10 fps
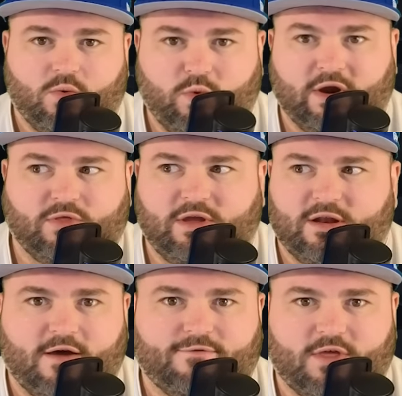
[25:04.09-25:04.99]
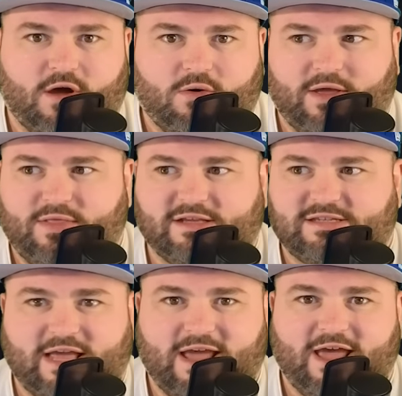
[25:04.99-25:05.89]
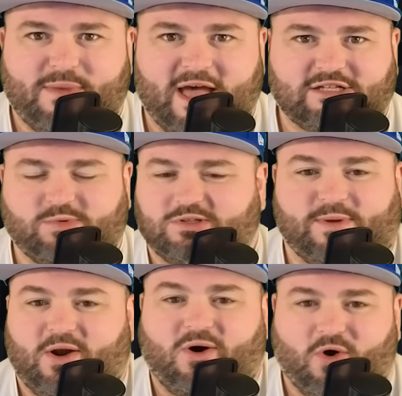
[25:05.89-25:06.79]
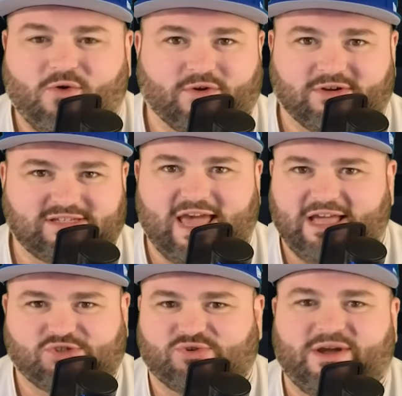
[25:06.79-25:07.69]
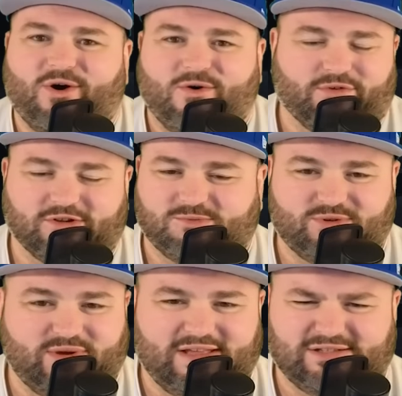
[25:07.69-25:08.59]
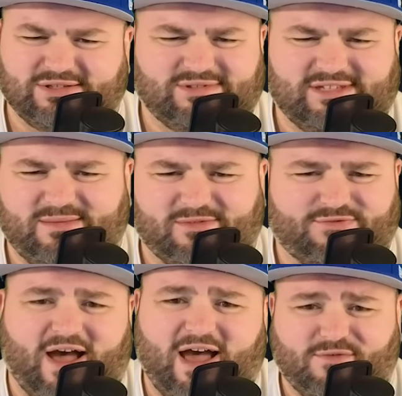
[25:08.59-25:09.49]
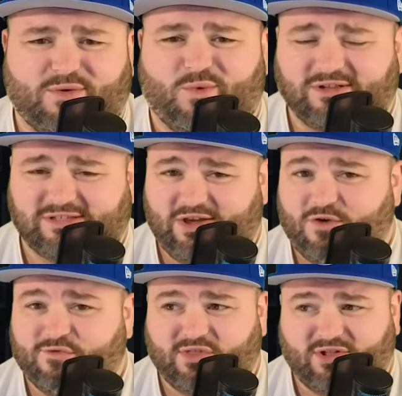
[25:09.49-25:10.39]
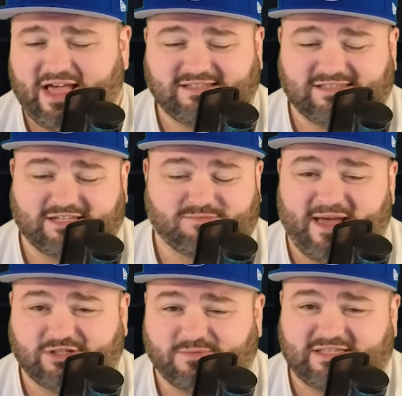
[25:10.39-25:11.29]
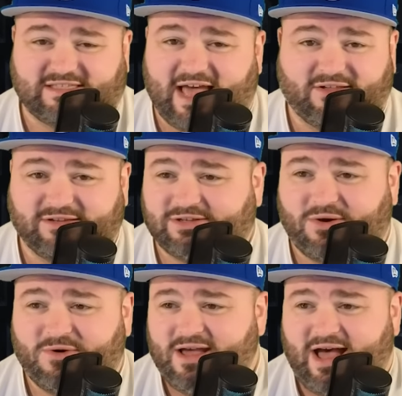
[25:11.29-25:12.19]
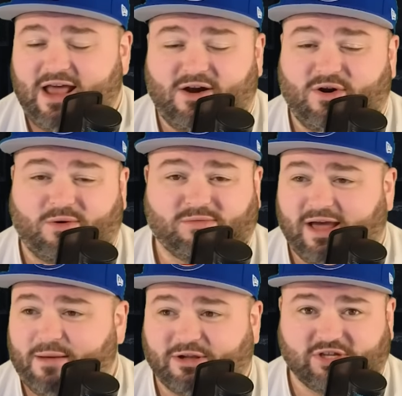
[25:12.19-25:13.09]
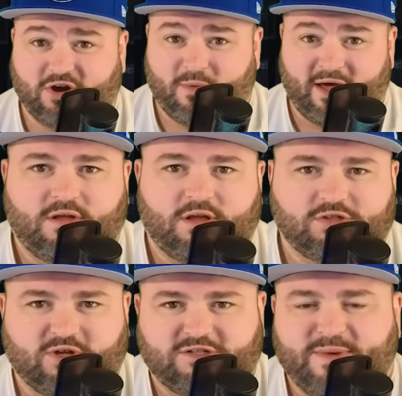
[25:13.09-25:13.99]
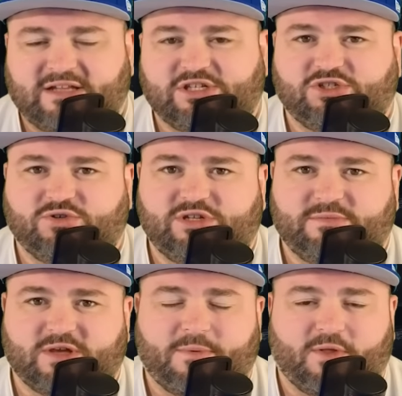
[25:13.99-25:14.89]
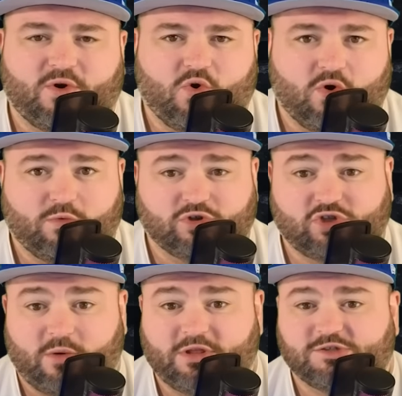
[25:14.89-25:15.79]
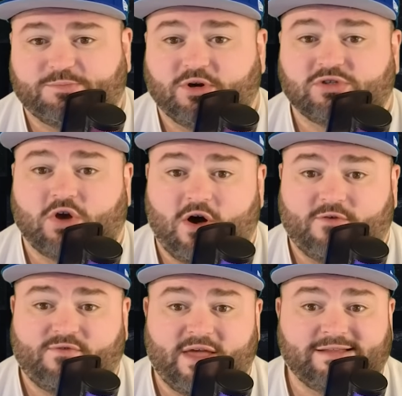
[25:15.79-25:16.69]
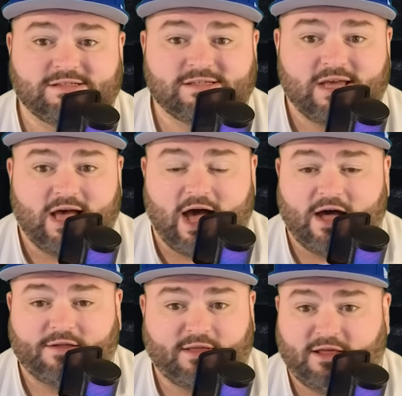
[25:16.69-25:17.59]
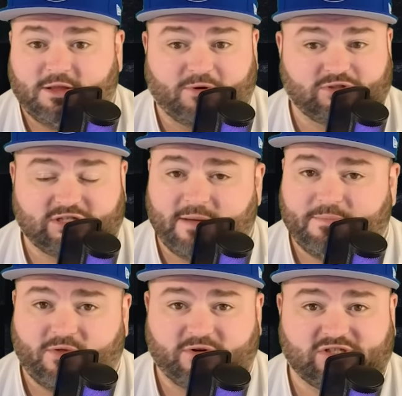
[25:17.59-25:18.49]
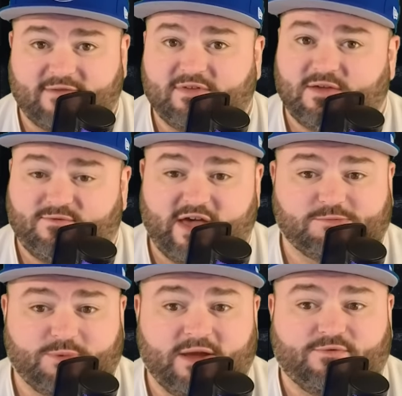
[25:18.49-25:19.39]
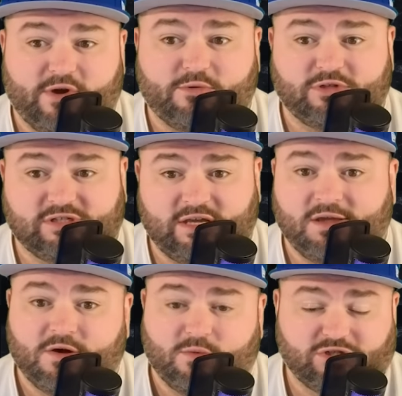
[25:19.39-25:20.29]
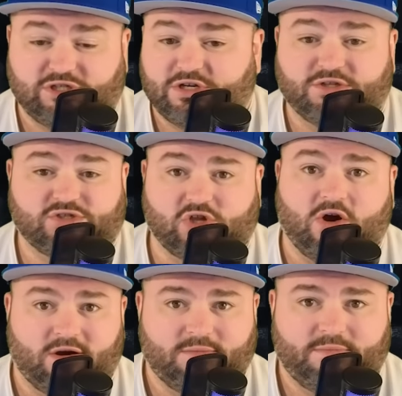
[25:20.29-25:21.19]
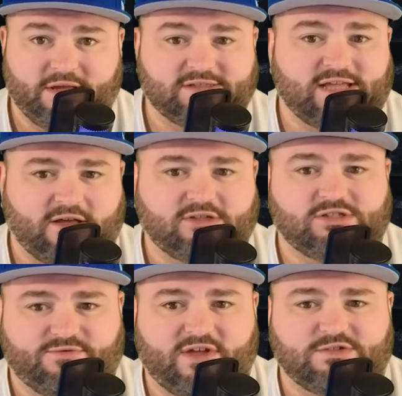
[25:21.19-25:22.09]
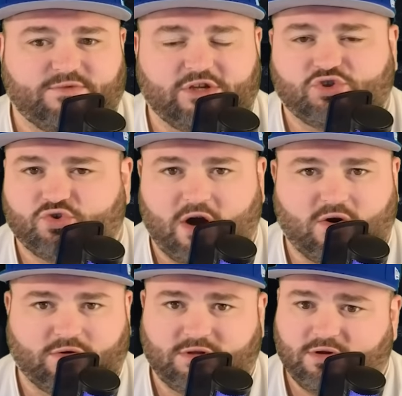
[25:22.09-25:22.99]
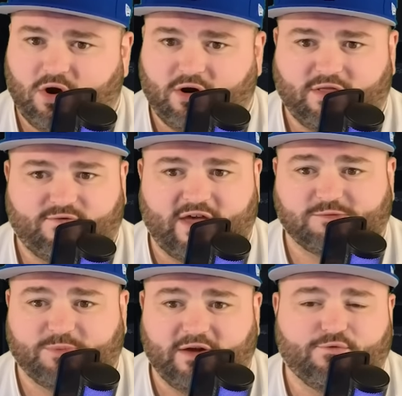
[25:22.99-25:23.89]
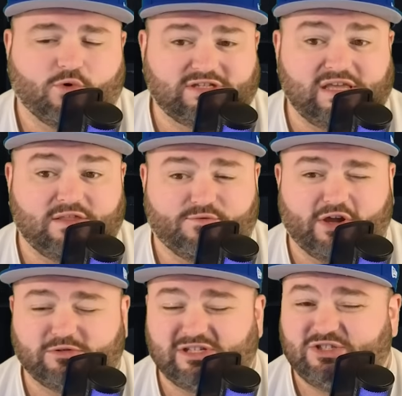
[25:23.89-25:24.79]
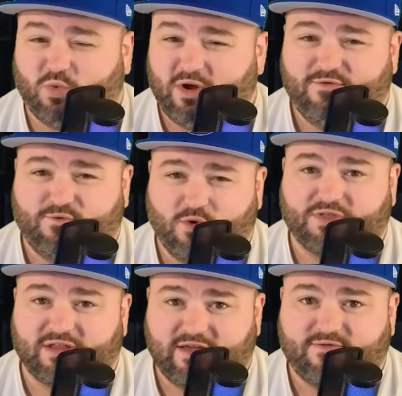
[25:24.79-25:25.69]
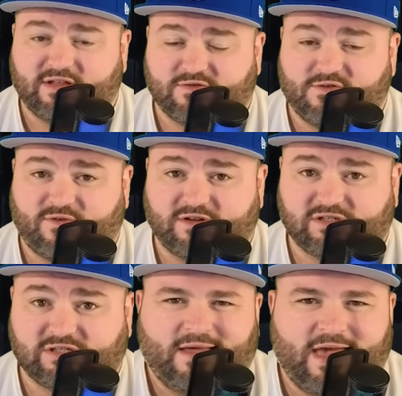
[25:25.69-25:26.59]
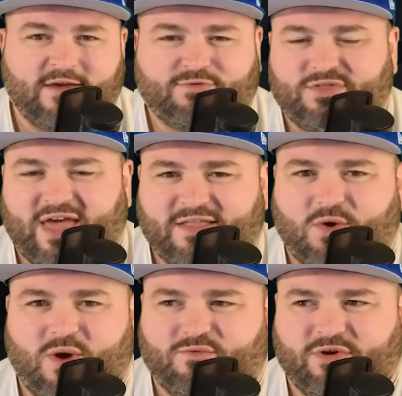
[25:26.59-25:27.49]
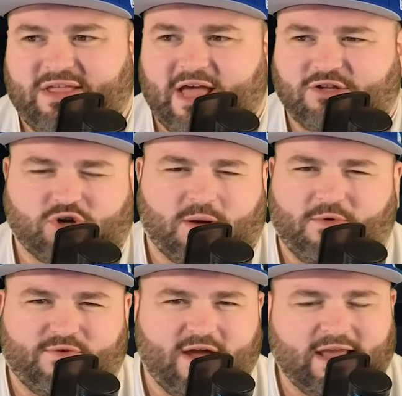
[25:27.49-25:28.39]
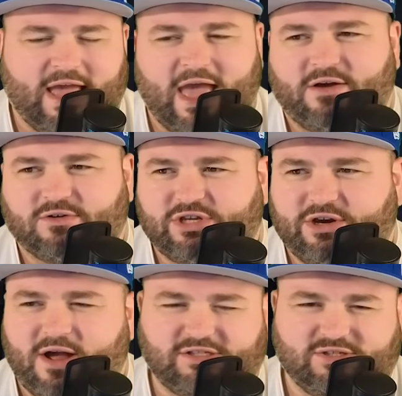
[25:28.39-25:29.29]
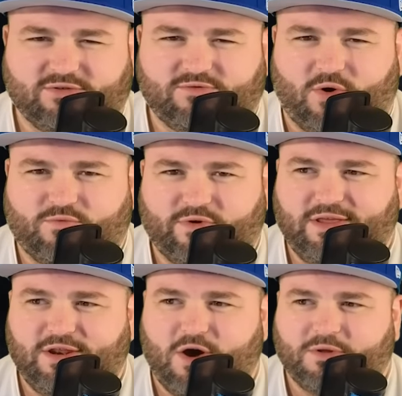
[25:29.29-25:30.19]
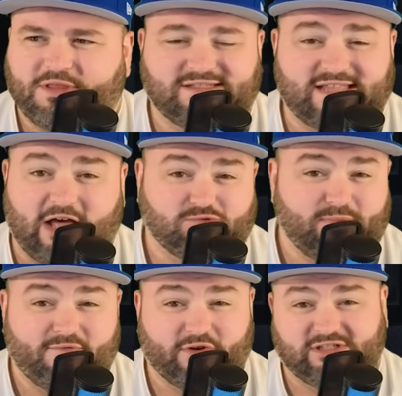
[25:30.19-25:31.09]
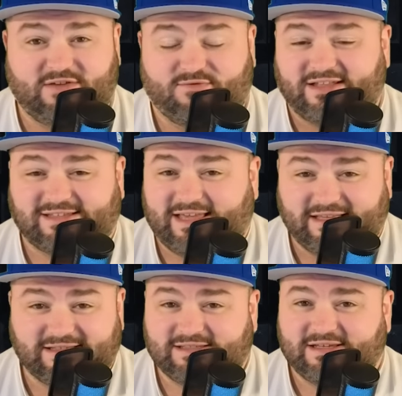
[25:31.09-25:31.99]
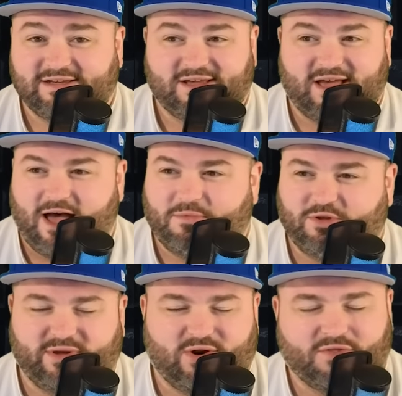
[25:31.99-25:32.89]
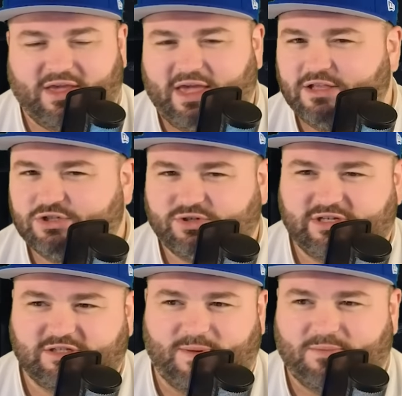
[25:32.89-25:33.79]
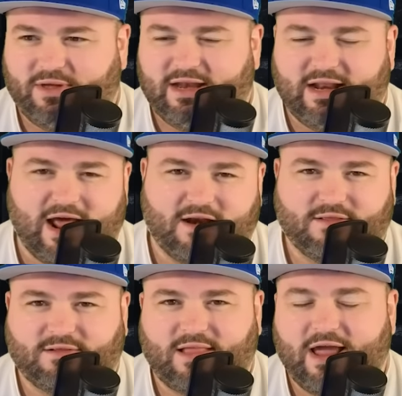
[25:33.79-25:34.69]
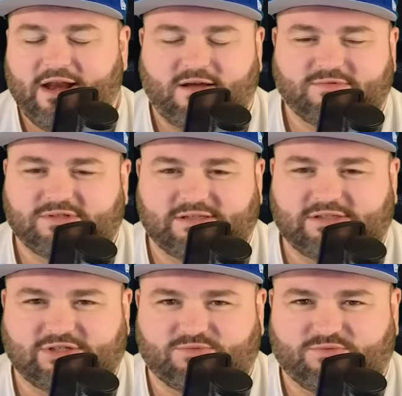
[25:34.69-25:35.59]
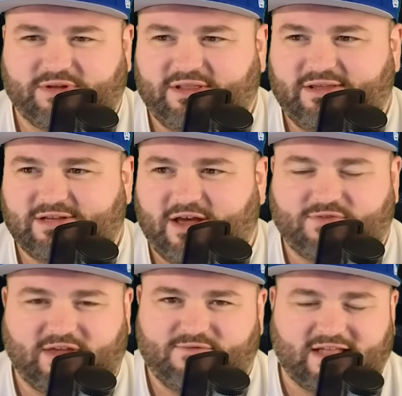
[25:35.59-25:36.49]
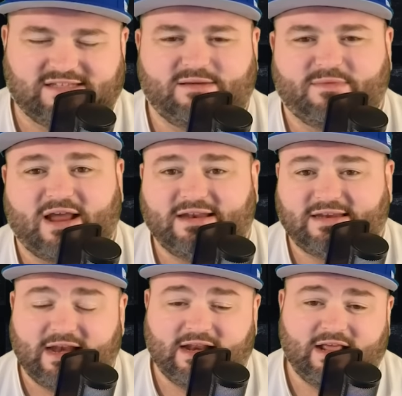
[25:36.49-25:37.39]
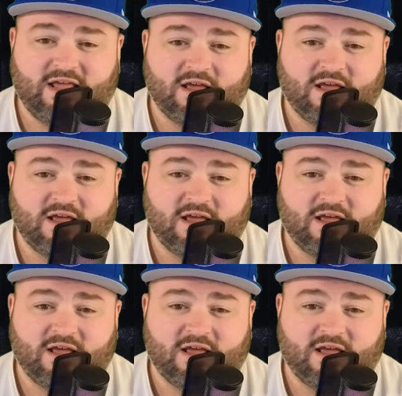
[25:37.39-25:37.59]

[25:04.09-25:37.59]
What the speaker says: Weirdly enough, though, in this head-to-head matchup, it's been all overs. Eight straight overs between these two teams, 5-1 to the over in the last six matchups in Dallas. So I don't know, not much to go by So let's match these two teams up on the court. And we'll start with the Spurs offense. They like to push the tempo. They're seventh in fast break frequency, which is a good start because Dallas defensively has struggled guarding the fast break, 14th in frequency, 24th in defensive efficiency. After that, though, I really had trouble finding angles here. I still don't really know what this Dallas Mavericks defense is. Between all the injuries, people in and out of the lineups, it's just really tough to give that team an identity.